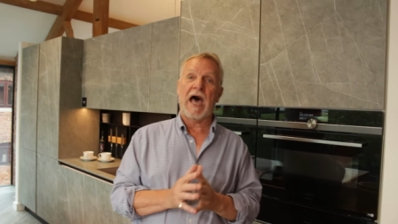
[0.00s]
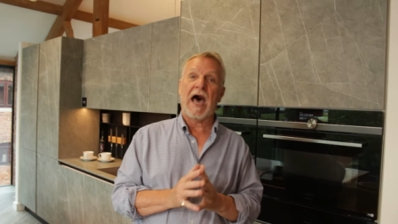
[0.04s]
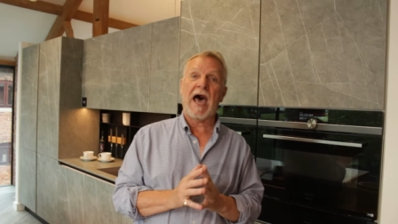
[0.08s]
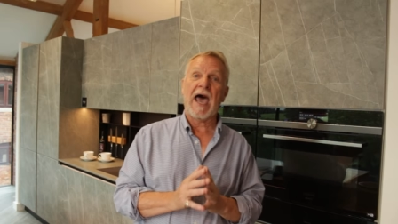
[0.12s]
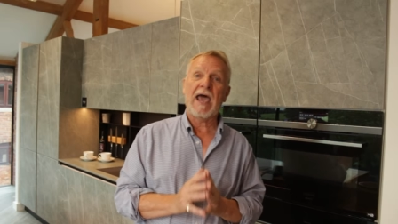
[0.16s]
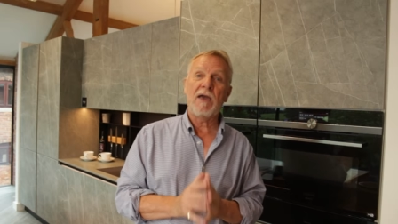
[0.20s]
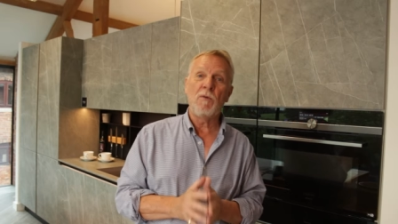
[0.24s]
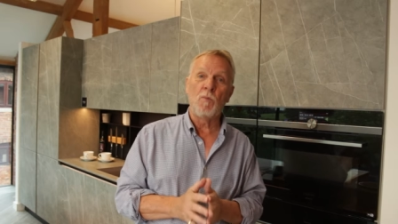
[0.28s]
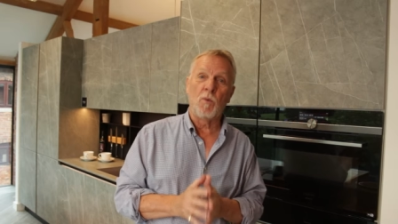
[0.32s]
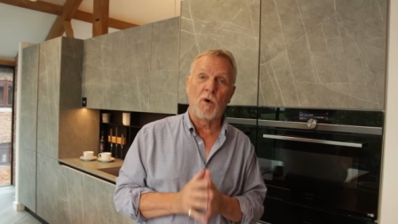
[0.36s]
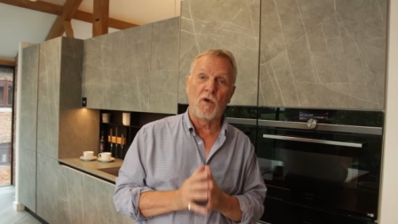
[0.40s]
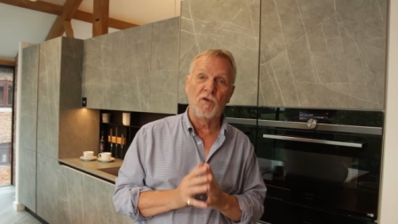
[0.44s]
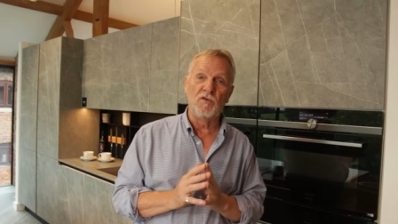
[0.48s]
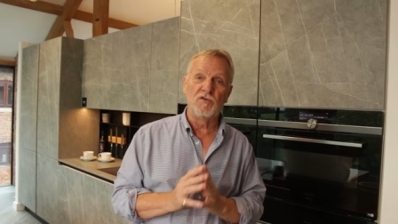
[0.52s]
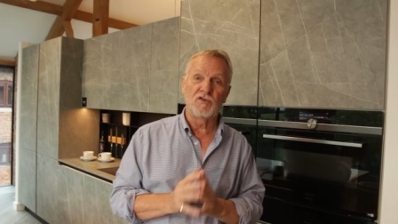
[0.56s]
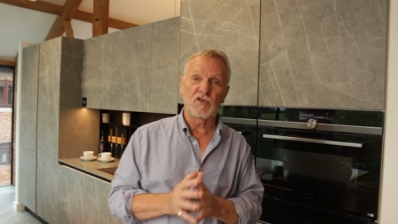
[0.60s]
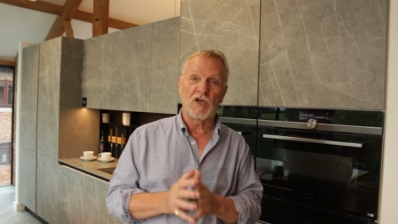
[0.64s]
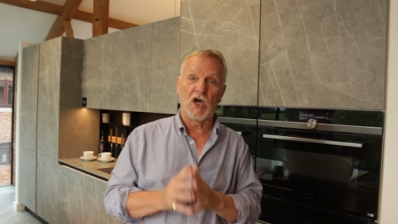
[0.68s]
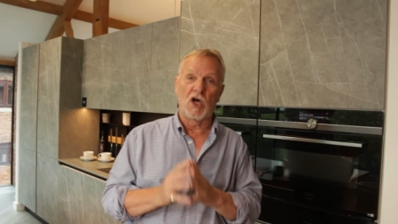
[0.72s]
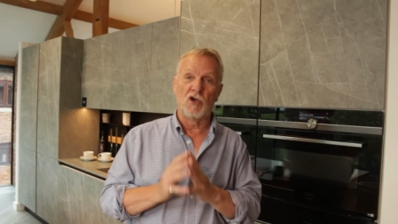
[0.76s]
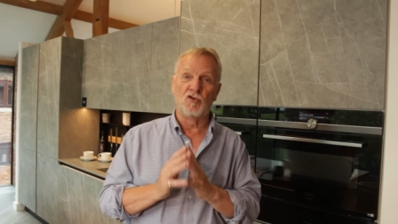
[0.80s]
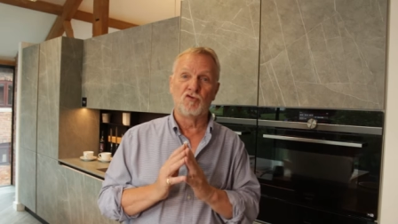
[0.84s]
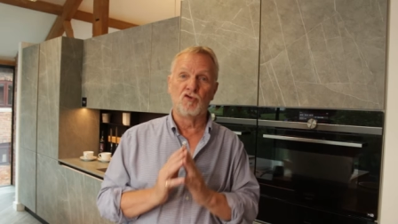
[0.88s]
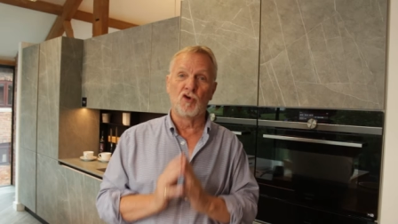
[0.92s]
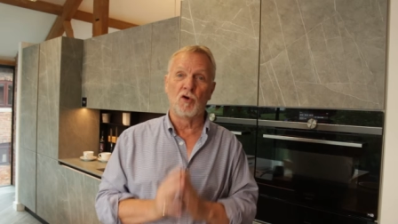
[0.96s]
I want
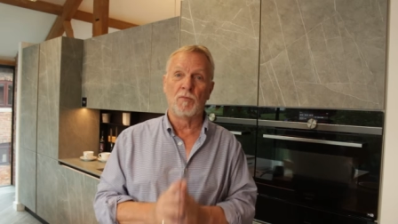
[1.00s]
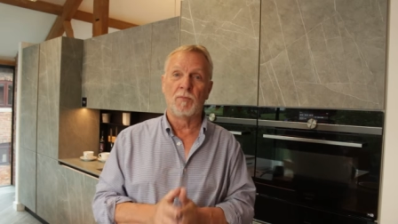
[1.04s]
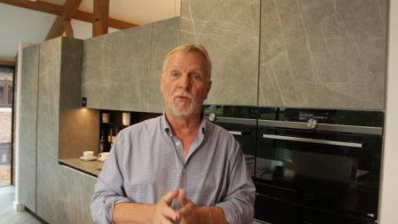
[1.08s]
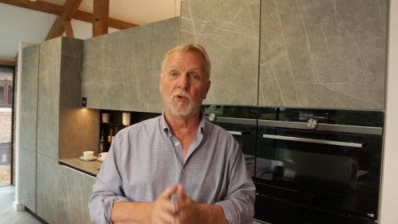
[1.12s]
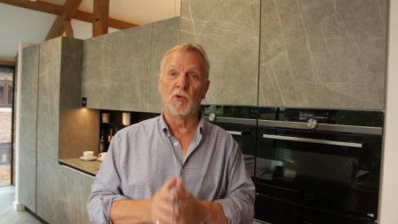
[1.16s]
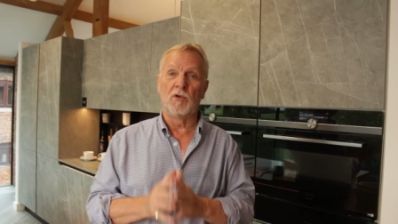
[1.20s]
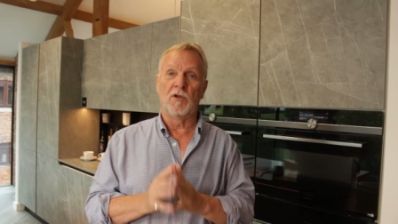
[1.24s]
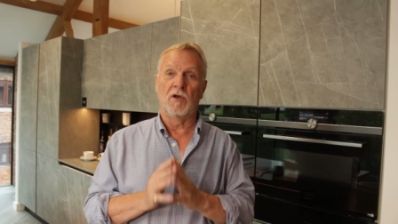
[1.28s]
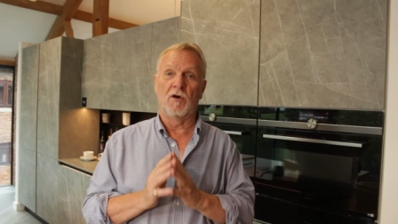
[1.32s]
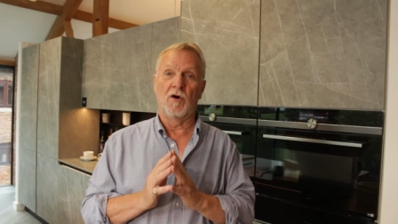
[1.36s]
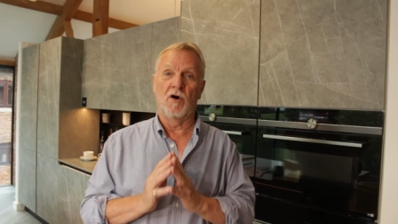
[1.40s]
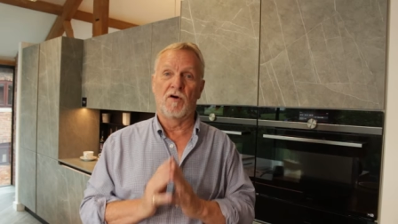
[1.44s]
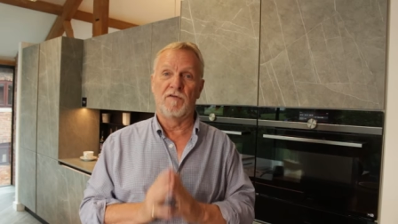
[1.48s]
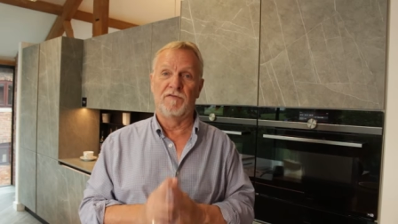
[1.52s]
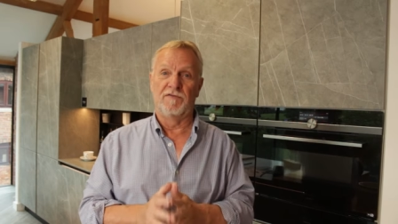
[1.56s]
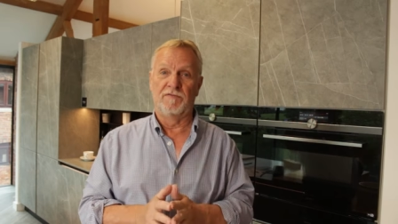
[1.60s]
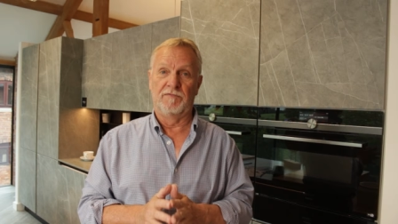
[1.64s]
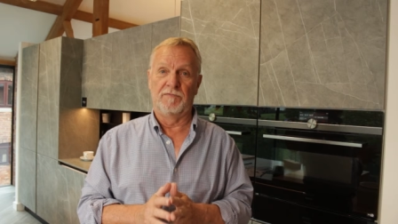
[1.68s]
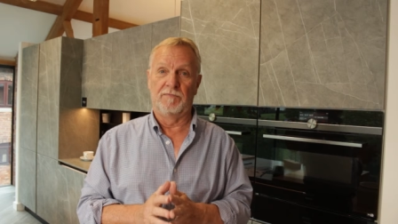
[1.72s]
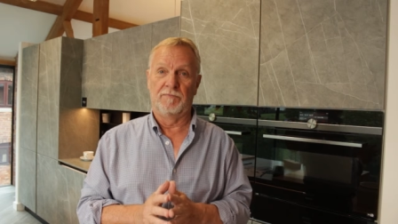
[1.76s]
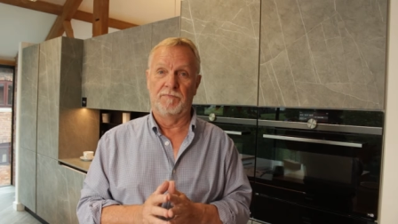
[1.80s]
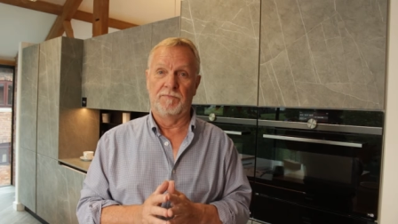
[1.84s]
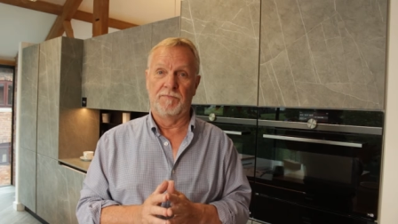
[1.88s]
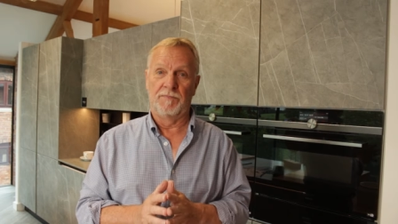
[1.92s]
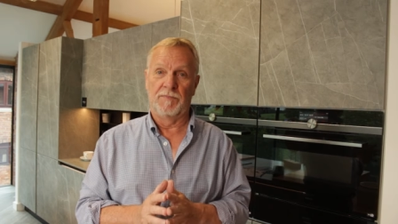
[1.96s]
a double
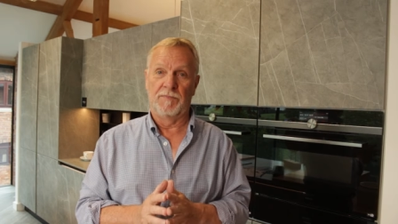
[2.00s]
oven.